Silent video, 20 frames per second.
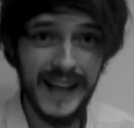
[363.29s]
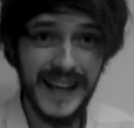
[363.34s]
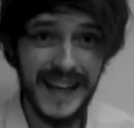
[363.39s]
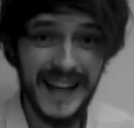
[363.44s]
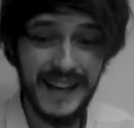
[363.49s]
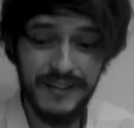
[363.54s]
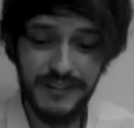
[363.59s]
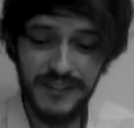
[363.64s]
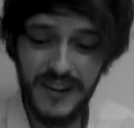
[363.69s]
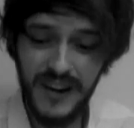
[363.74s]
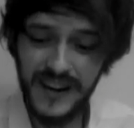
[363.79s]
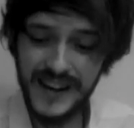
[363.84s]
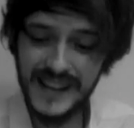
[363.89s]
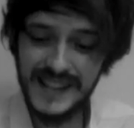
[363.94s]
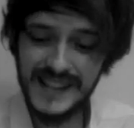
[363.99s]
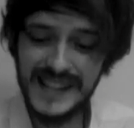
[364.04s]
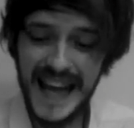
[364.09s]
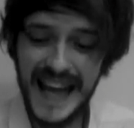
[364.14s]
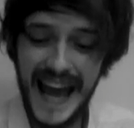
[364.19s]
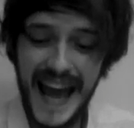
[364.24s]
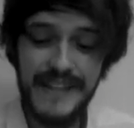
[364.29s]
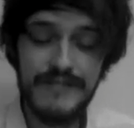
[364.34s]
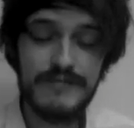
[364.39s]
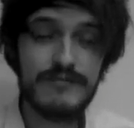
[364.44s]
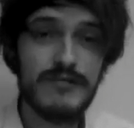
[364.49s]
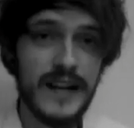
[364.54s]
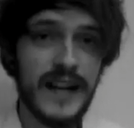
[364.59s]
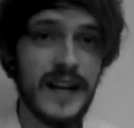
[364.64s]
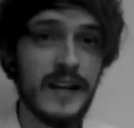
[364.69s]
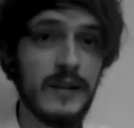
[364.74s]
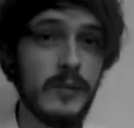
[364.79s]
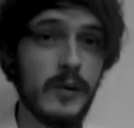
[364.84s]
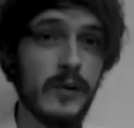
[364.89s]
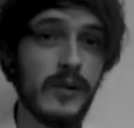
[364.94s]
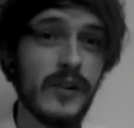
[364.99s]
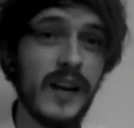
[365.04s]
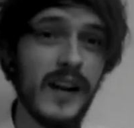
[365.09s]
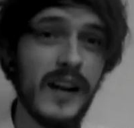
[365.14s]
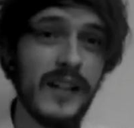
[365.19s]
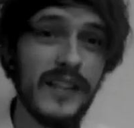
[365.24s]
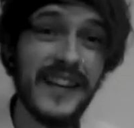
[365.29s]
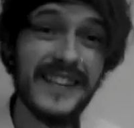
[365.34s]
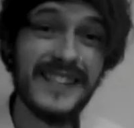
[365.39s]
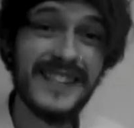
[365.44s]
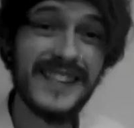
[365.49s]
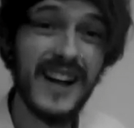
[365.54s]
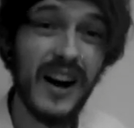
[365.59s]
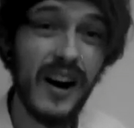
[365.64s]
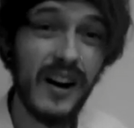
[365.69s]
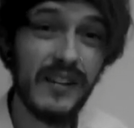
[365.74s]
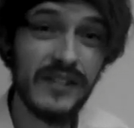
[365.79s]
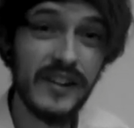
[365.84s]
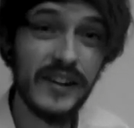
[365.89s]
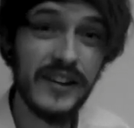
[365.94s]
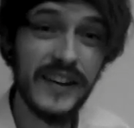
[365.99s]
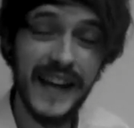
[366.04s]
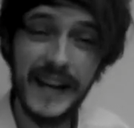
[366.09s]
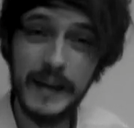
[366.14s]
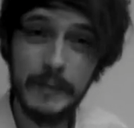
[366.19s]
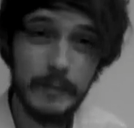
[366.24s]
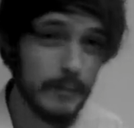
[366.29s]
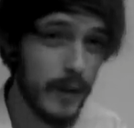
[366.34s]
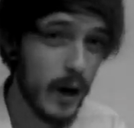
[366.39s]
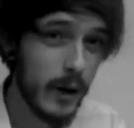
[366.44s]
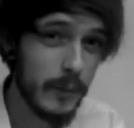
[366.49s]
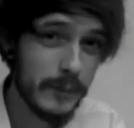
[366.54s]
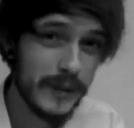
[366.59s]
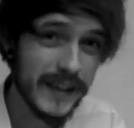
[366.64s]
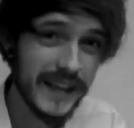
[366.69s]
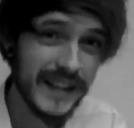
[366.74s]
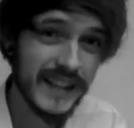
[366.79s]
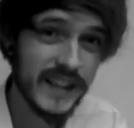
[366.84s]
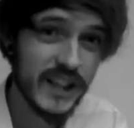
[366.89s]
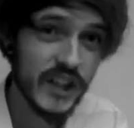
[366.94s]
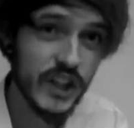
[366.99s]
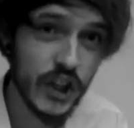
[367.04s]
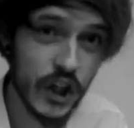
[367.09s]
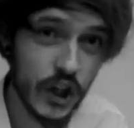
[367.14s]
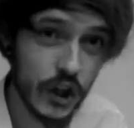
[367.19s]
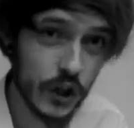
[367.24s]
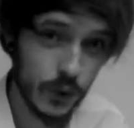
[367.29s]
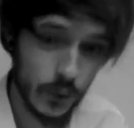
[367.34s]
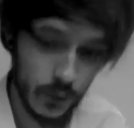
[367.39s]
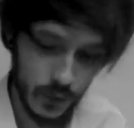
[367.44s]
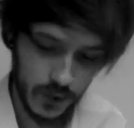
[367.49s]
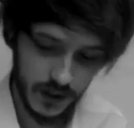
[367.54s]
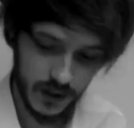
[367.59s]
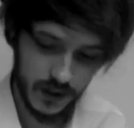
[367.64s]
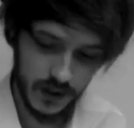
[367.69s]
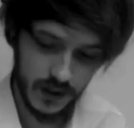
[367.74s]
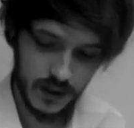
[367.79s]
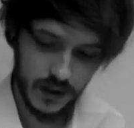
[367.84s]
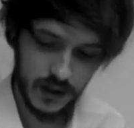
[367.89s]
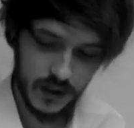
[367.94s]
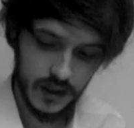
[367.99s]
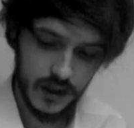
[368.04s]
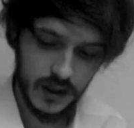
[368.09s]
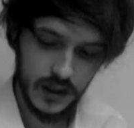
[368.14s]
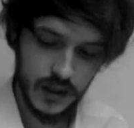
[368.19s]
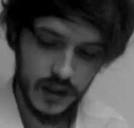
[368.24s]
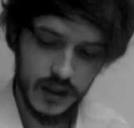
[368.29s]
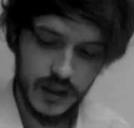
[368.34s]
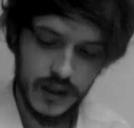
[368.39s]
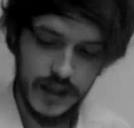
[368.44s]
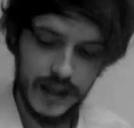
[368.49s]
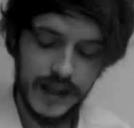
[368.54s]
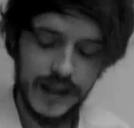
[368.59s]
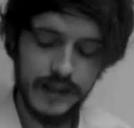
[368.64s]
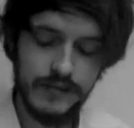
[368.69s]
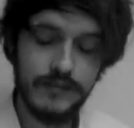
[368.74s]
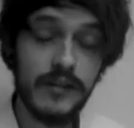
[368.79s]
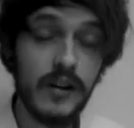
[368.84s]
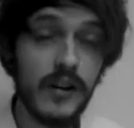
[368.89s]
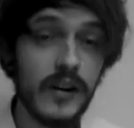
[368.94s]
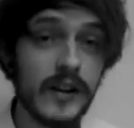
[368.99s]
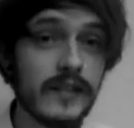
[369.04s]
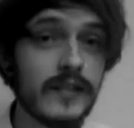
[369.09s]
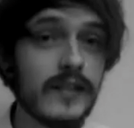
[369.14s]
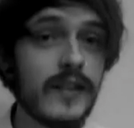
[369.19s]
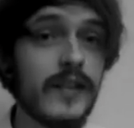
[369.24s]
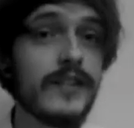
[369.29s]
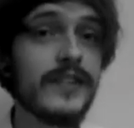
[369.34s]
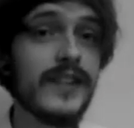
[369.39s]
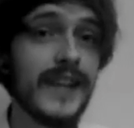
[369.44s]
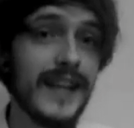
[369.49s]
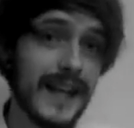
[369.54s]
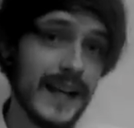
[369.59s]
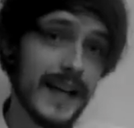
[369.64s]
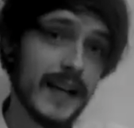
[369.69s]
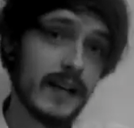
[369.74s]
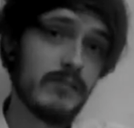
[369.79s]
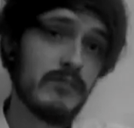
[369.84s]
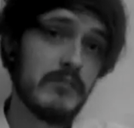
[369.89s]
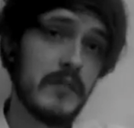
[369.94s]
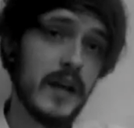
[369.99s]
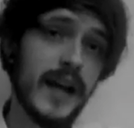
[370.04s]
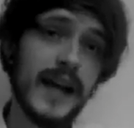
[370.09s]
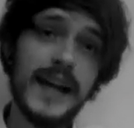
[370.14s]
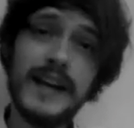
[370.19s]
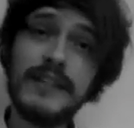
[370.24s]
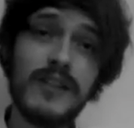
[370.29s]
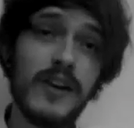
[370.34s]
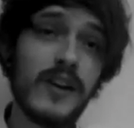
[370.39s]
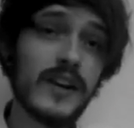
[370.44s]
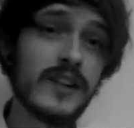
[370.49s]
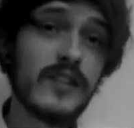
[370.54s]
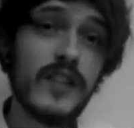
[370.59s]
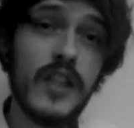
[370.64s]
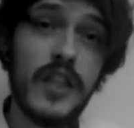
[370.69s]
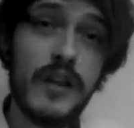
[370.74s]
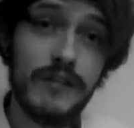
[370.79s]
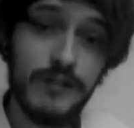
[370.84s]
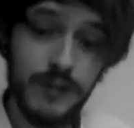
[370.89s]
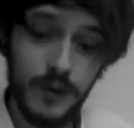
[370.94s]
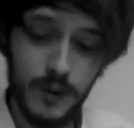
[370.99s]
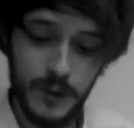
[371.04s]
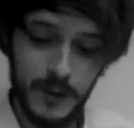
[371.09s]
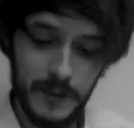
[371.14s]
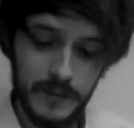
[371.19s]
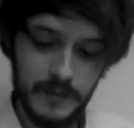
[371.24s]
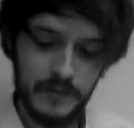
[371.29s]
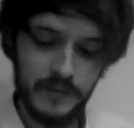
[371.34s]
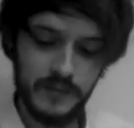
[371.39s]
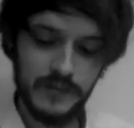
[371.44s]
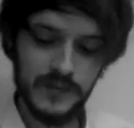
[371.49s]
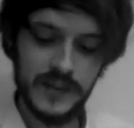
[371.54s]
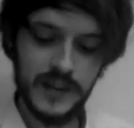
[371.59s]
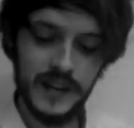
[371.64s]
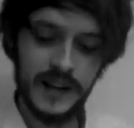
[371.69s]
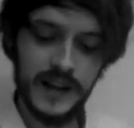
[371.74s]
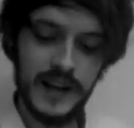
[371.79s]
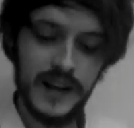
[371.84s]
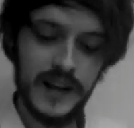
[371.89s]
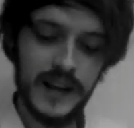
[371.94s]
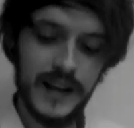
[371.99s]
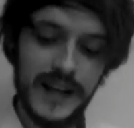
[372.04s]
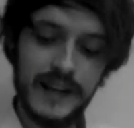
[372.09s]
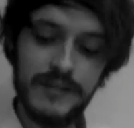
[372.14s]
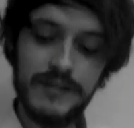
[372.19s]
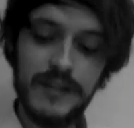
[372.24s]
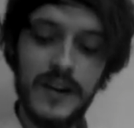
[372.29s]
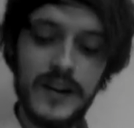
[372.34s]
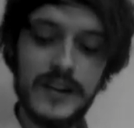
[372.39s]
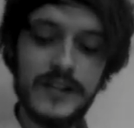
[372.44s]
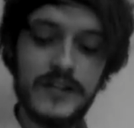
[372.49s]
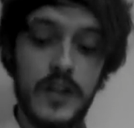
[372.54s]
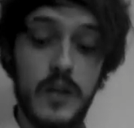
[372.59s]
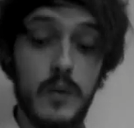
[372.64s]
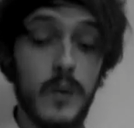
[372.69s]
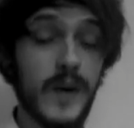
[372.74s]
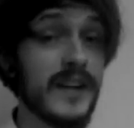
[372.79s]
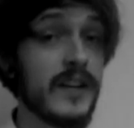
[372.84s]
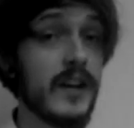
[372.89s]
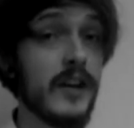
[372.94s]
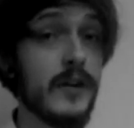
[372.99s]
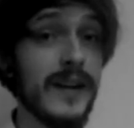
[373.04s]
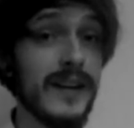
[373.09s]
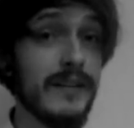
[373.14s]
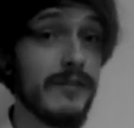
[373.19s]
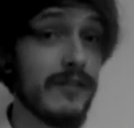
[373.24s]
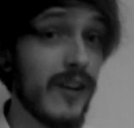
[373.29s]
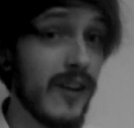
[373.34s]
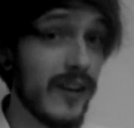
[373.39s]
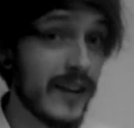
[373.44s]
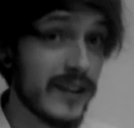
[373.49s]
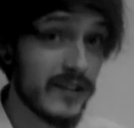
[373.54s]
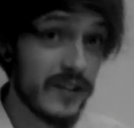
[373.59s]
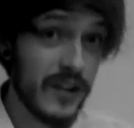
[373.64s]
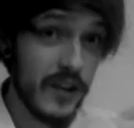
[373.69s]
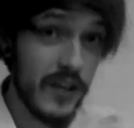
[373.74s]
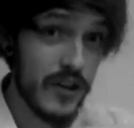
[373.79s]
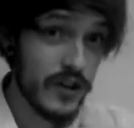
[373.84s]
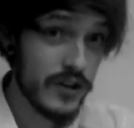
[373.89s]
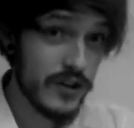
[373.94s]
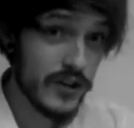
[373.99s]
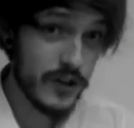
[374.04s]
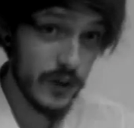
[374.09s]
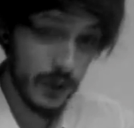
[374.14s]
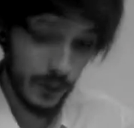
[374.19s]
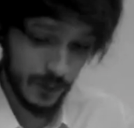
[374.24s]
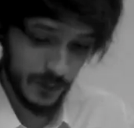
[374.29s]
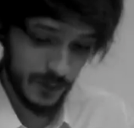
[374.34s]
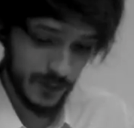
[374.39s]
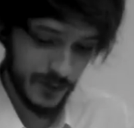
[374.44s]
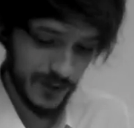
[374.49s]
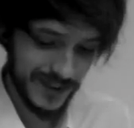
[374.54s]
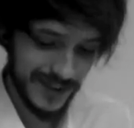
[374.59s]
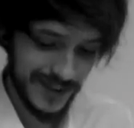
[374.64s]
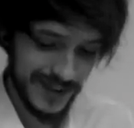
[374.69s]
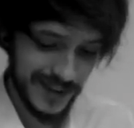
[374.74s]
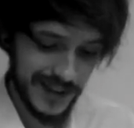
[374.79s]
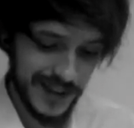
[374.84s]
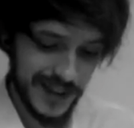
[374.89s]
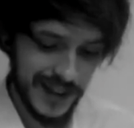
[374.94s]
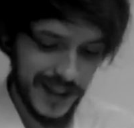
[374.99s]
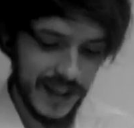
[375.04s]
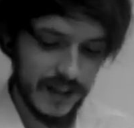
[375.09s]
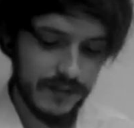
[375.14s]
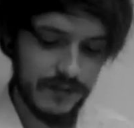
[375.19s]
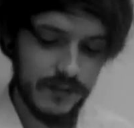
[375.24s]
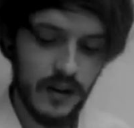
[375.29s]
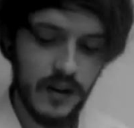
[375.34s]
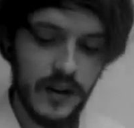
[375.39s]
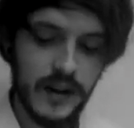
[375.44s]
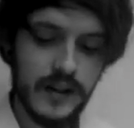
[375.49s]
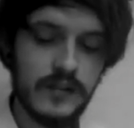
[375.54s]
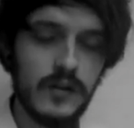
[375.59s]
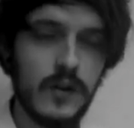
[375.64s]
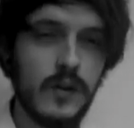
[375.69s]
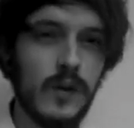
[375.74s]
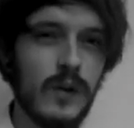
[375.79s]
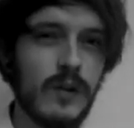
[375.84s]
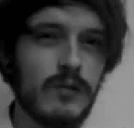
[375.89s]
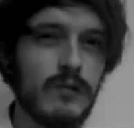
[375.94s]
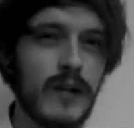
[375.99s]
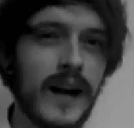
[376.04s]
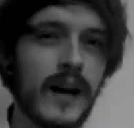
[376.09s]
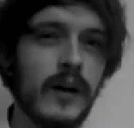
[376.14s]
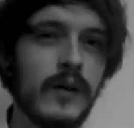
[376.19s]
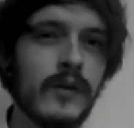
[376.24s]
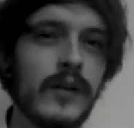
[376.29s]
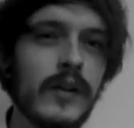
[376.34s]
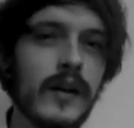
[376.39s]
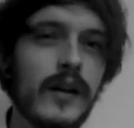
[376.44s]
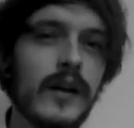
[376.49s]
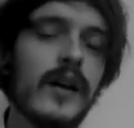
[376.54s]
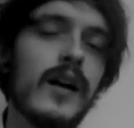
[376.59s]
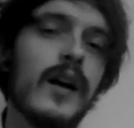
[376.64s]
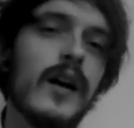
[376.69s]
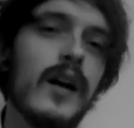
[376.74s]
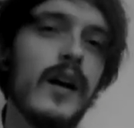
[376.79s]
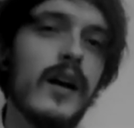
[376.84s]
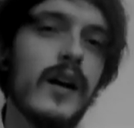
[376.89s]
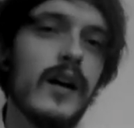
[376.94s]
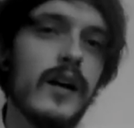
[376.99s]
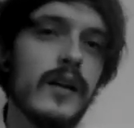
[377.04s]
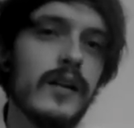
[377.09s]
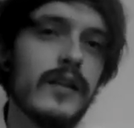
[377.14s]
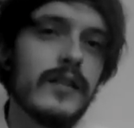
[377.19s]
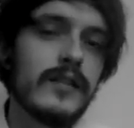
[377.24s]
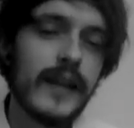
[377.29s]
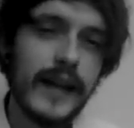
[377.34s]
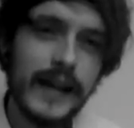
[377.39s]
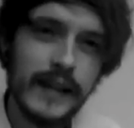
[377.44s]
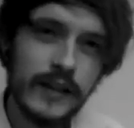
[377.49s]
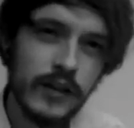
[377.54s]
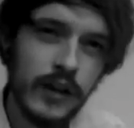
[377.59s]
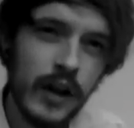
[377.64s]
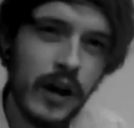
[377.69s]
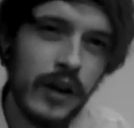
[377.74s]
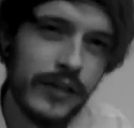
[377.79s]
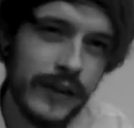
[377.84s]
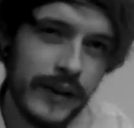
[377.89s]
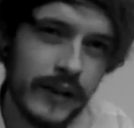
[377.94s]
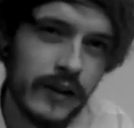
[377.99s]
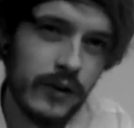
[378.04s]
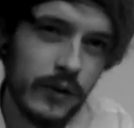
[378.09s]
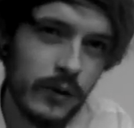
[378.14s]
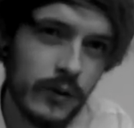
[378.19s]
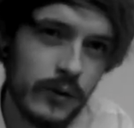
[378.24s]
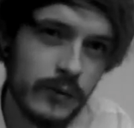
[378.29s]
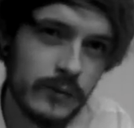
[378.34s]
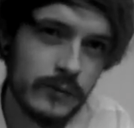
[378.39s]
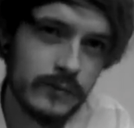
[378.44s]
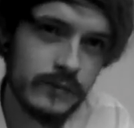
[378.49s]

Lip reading: He flies to every animal that is covered in pumpkin goo. He flies to the ceiling, he flies to the floor. He flies to the window, he flies to the door. He flies all around, saying nothing at all,